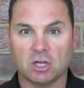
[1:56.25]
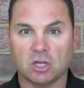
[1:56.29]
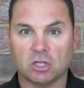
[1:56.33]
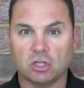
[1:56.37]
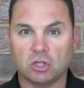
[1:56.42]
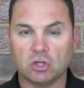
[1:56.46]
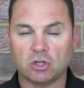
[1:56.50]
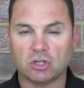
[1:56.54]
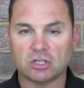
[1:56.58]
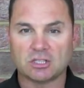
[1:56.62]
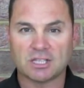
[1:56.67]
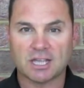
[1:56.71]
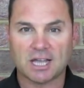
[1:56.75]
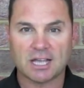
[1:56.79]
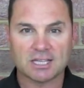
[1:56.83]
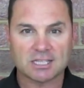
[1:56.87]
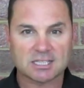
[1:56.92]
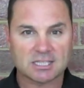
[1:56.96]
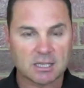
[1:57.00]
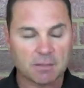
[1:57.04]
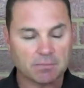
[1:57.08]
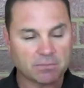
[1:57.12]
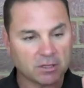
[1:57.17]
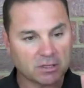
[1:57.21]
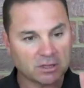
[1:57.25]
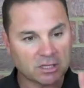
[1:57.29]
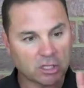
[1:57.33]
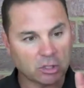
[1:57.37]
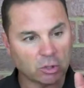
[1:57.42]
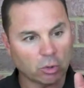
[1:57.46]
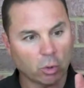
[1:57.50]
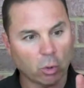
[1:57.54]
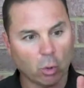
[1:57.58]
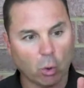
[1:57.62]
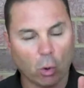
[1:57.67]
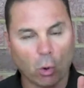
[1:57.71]
You could take something that
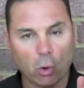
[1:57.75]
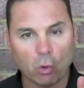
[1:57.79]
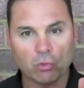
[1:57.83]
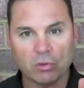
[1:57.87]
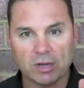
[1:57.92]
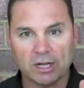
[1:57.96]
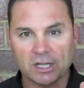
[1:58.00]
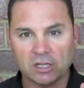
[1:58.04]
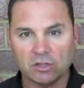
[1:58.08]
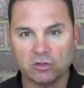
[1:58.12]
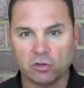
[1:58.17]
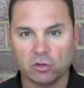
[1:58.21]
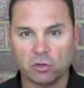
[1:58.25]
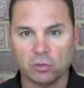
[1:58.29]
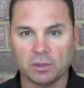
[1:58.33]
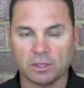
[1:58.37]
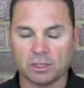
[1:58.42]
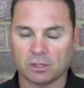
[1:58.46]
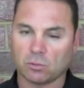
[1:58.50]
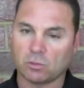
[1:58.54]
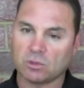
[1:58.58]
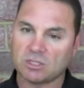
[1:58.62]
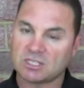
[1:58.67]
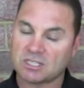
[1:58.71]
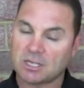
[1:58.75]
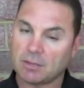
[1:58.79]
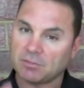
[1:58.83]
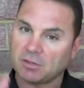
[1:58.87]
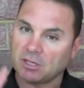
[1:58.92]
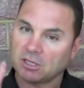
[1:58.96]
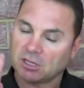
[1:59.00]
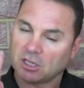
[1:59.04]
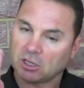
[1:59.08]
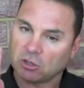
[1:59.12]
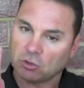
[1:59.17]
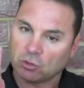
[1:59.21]
you're already doing with
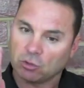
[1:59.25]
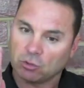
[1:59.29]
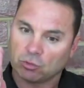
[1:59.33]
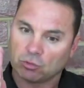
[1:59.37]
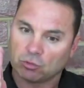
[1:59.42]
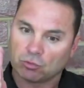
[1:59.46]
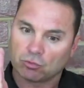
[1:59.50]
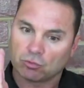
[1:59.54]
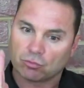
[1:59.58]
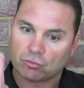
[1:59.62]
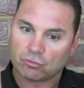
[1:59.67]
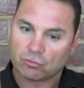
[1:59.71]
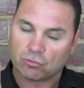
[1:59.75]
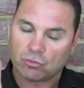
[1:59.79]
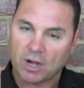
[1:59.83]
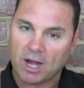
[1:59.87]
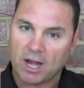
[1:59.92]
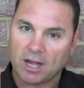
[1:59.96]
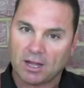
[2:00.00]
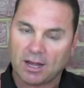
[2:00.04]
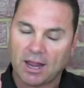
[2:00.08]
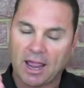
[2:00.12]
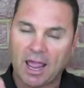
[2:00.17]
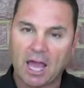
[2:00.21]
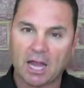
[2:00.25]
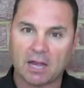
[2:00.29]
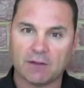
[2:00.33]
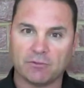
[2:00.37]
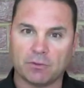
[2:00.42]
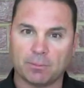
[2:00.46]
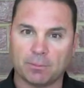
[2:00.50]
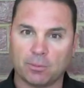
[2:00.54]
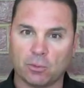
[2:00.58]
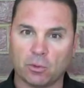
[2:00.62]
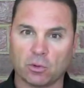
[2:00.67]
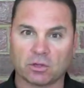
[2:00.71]
something that you read out of
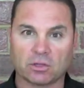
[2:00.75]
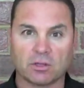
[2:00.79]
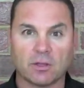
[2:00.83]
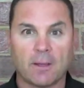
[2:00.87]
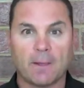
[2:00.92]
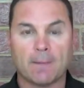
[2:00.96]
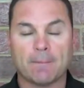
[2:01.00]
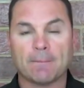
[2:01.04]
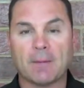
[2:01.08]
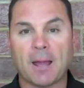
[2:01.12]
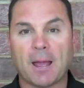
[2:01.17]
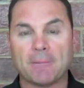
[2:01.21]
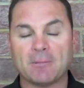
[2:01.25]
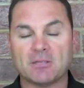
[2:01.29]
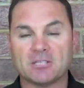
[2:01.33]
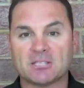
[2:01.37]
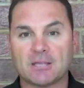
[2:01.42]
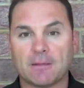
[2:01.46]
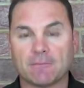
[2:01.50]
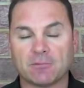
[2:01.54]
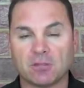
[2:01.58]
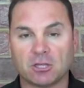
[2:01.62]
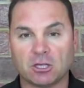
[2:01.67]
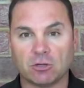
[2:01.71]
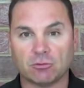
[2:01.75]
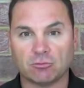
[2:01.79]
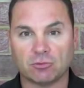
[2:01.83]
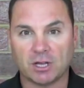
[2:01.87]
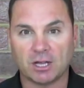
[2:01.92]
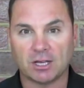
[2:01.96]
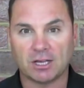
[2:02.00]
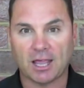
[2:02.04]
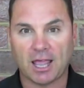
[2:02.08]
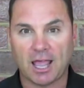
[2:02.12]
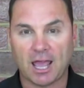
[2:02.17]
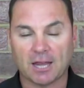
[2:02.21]
a book, maybe something you
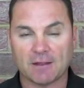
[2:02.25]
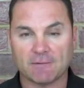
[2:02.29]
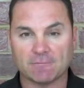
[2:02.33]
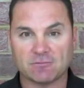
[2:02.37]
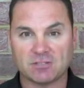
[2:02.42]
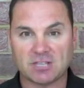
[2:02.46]
read out of